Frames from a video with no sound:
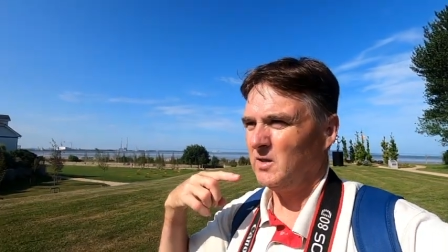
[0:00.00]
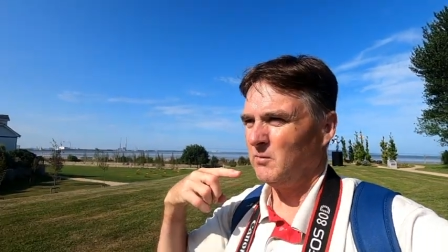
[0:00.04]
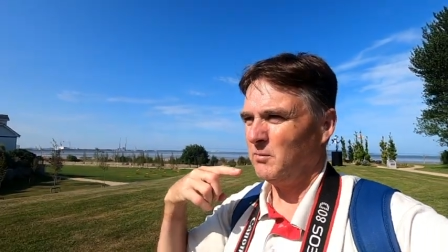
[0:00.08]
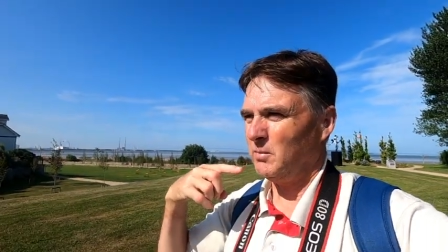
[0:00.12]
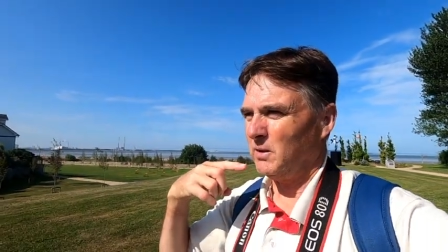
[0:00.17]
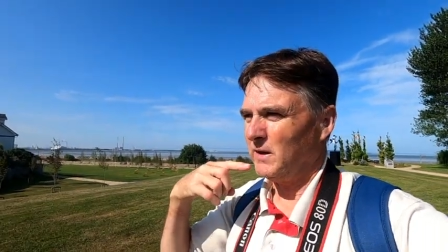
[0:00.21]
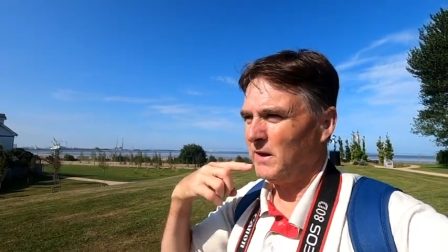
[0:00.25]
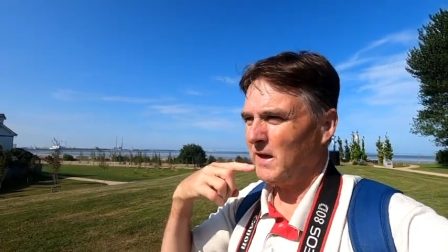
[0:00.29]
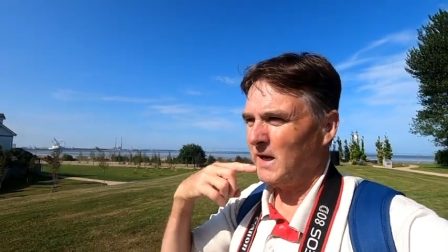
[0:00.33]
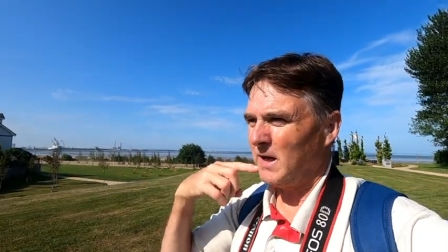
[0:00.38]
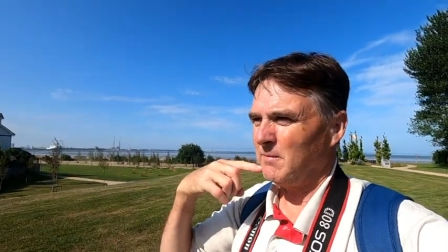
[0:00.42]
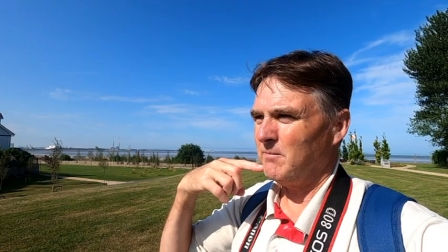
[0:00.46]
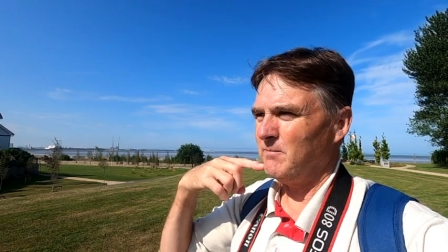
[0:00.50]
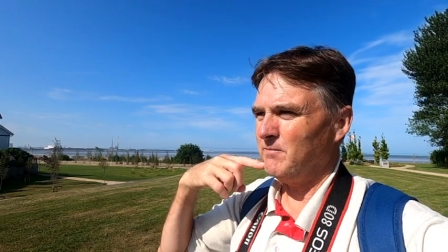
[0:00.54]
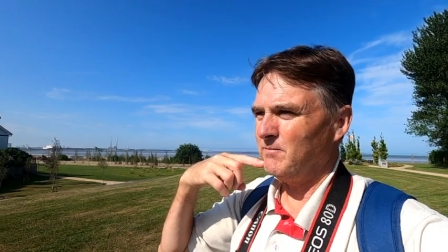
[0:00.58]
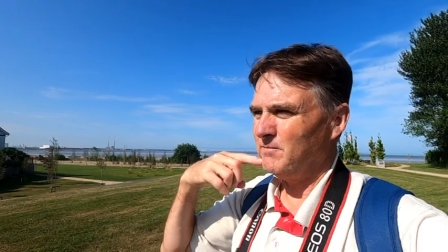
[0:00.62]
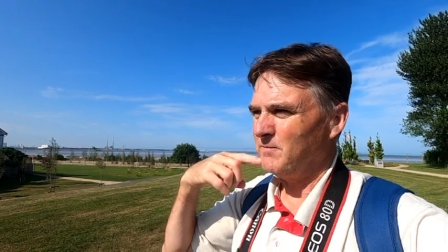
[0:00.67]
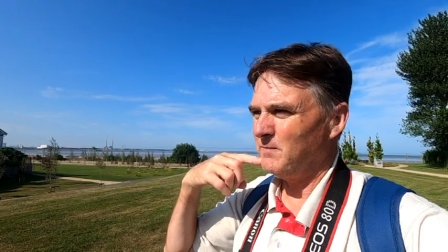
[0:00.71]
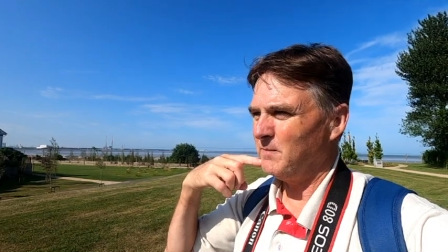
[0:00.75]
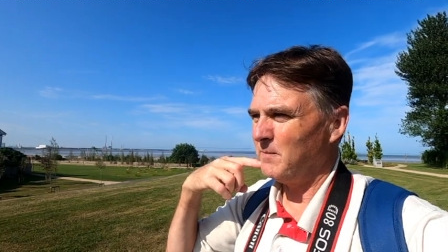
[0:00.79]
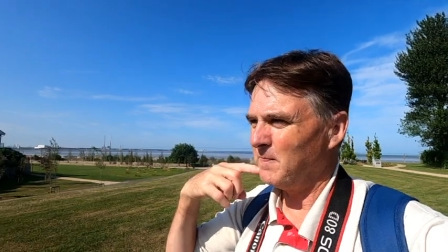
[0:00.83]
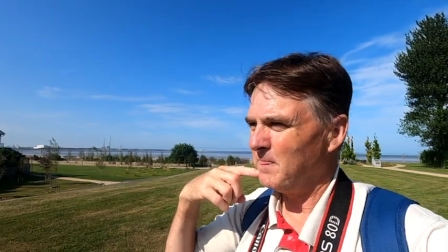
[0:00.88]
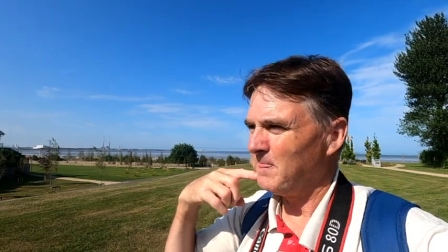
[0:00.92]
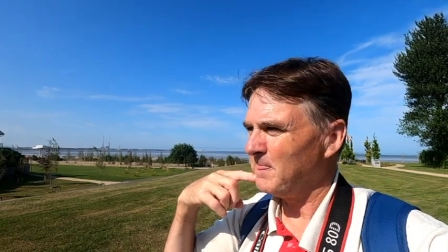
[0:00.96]
But um,
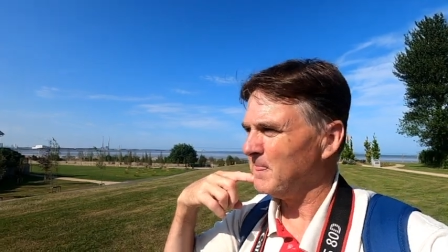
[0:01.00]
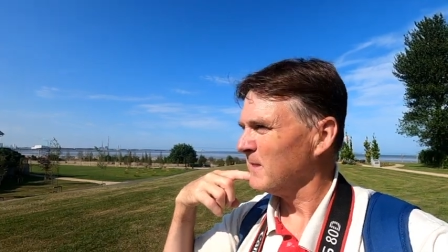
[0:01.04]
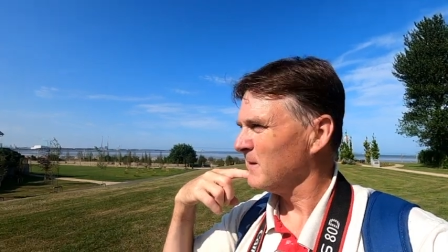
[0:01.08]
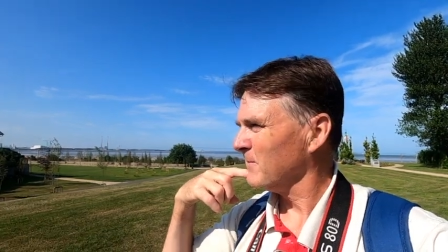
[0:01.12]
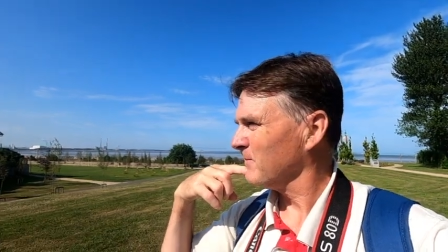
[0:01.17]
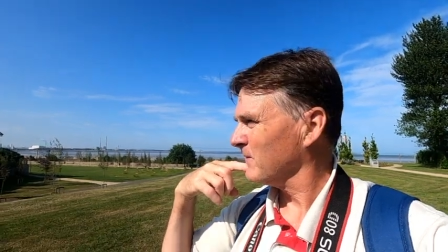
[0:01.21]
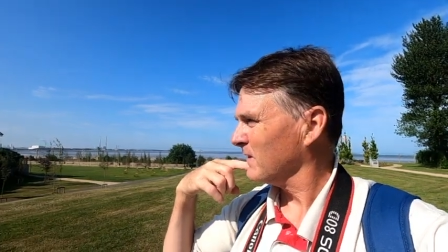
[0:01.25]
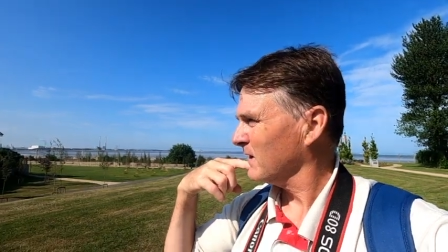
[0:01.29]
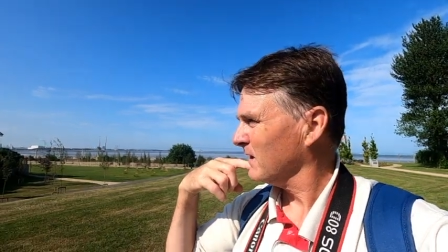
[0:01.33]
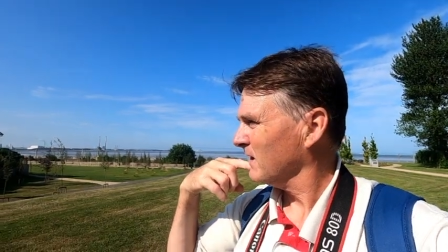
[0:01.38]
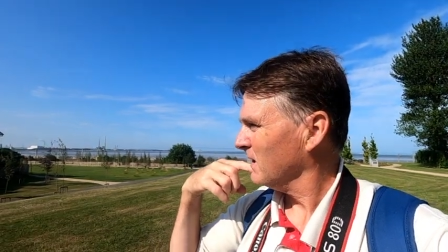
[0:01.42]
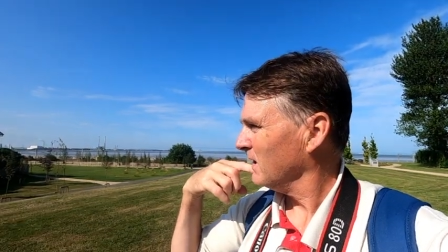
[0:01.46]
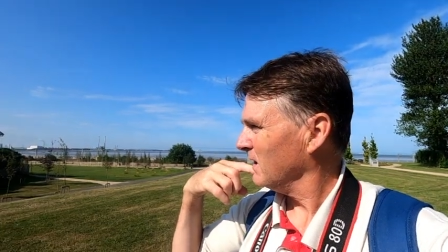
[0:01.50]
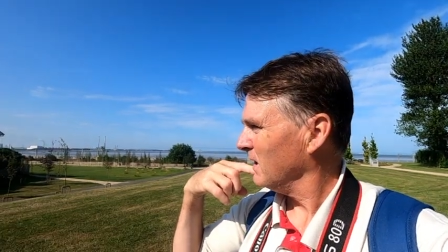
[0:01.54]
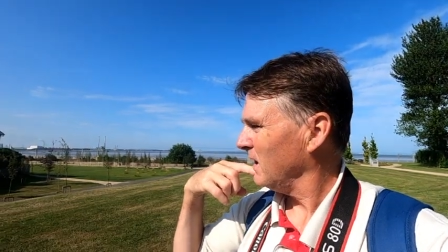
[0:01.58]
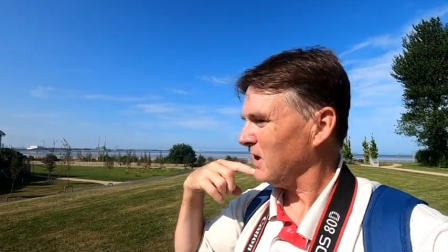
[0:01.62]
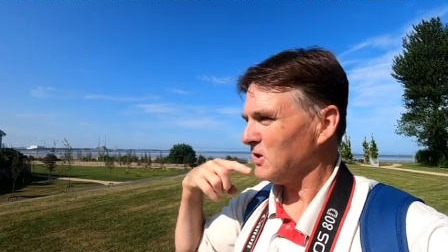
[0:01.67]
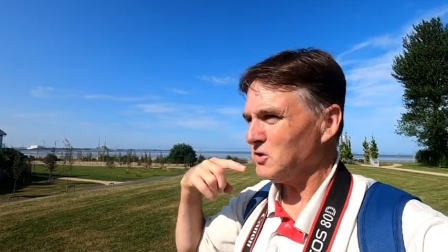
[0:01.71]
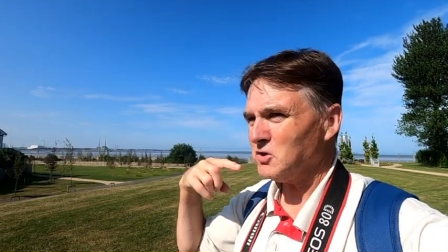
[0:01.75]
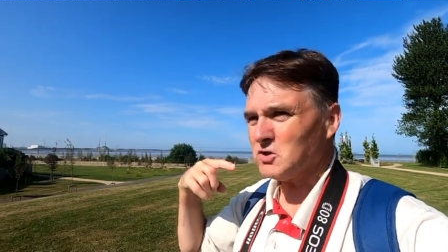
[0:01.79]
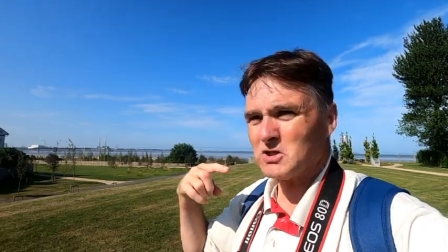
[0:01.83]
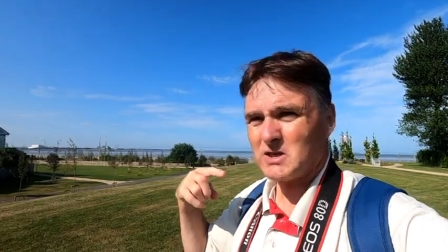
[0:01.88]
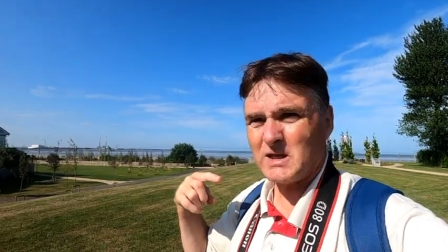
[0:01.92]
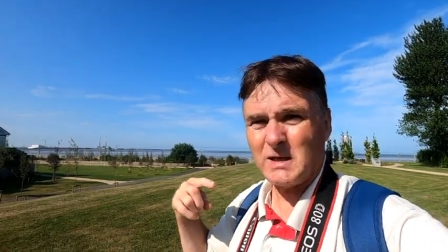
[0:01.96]

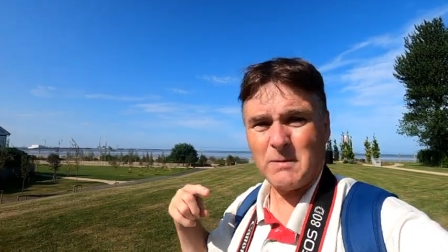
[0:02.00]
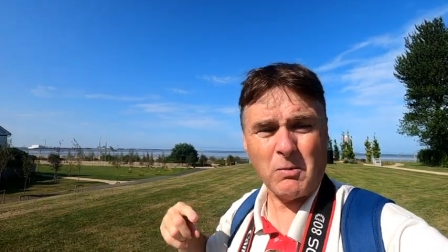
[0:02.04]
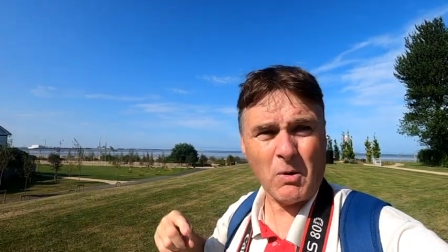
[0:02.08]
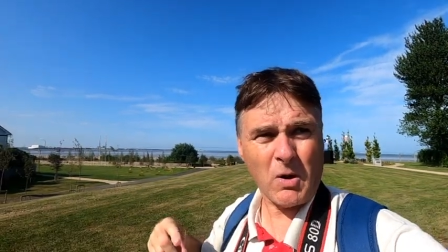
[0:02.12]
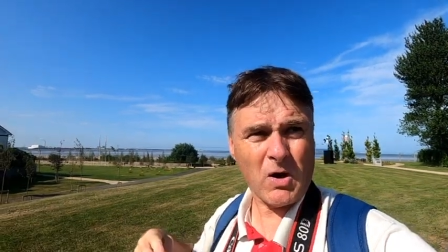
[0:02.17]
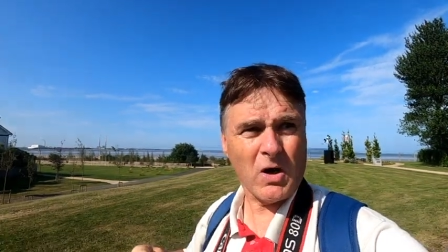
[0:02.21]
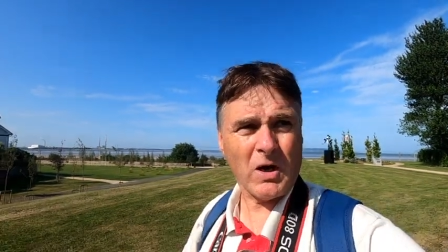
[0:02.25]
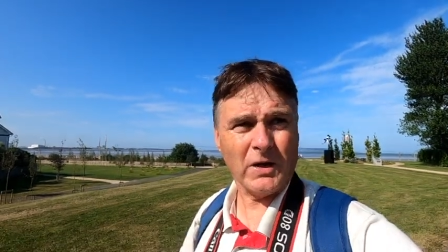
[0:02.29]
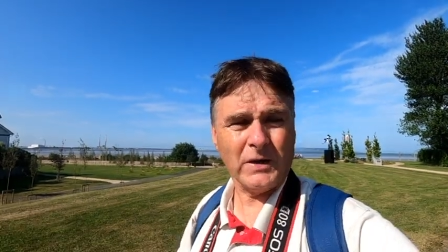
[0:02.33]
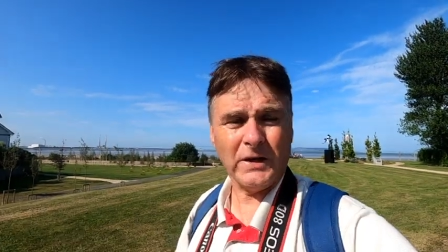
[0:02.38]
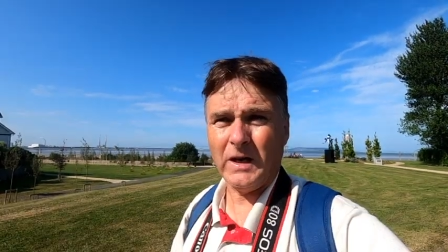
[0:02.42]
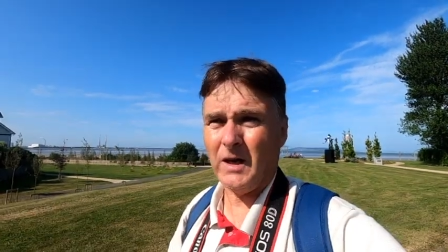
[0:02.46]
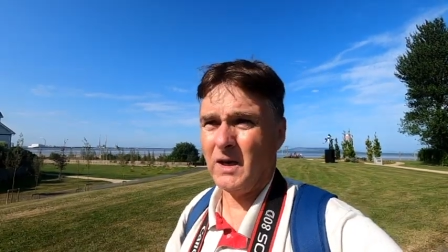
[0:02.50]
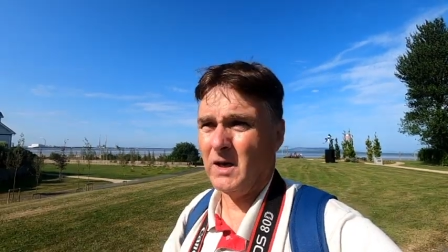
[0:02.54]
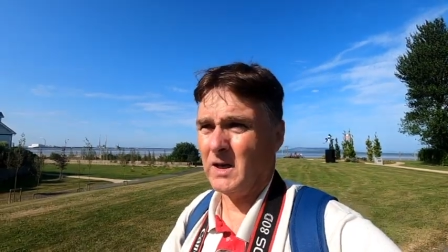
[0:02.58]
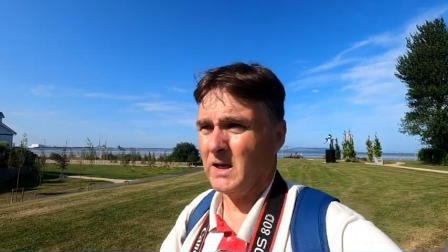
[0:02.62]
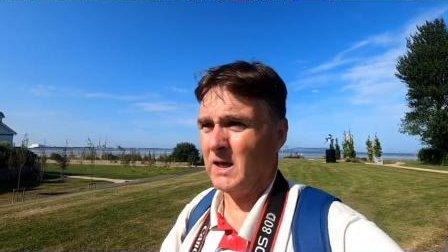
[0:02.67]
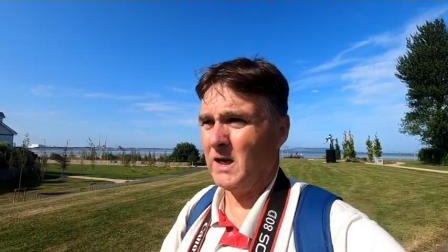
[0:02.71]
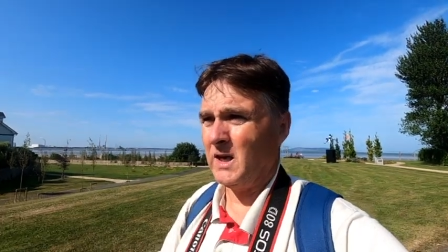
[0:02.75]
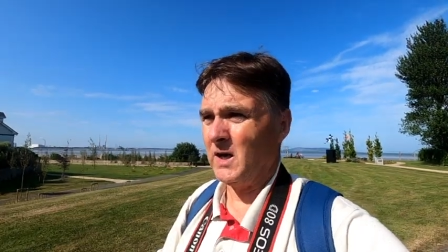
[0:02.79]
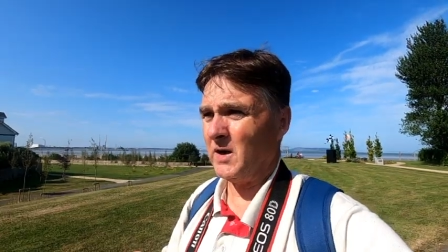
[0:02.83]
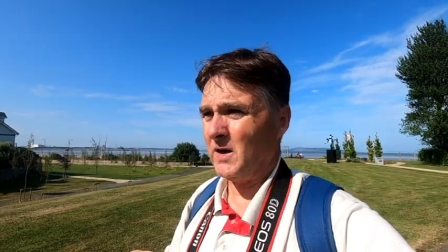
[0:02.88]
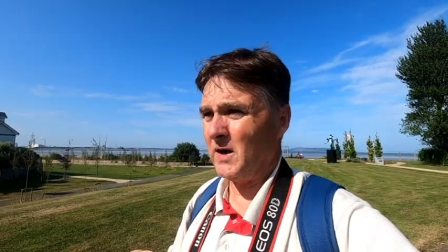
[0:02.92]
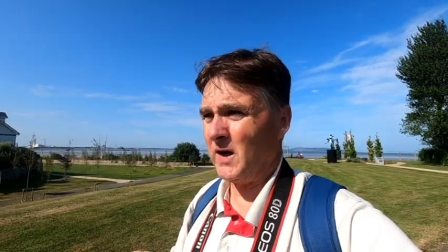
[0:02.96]
I'll just keep walking along
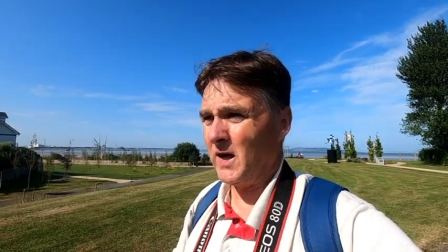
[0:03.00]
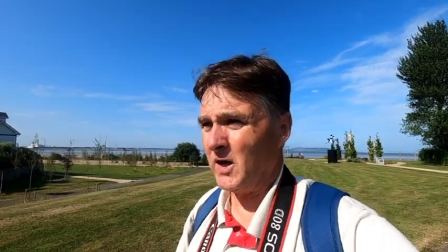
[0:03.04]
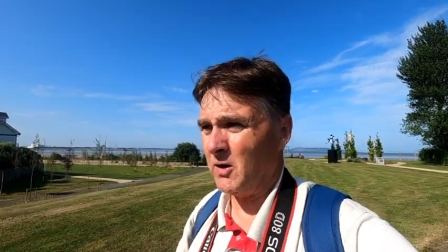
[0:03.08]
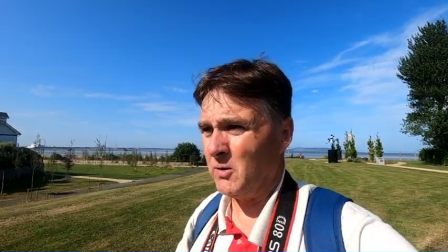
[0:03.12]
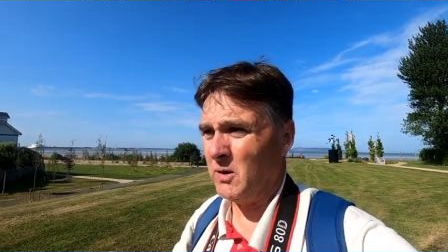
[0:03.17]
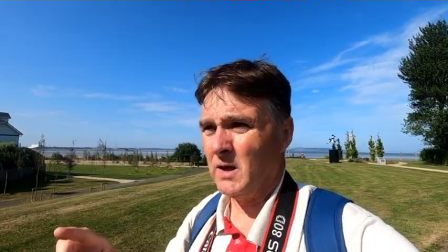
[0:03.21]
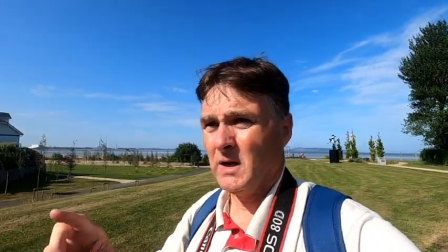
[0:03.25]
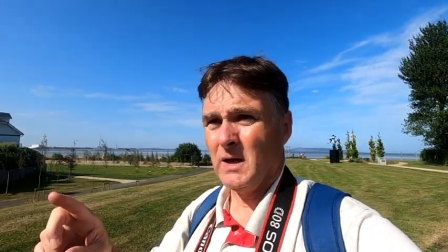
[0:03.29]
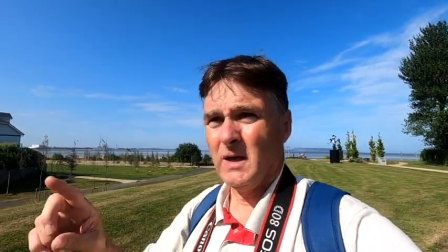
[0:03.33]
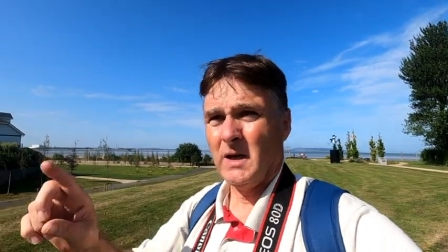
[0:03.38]
here now.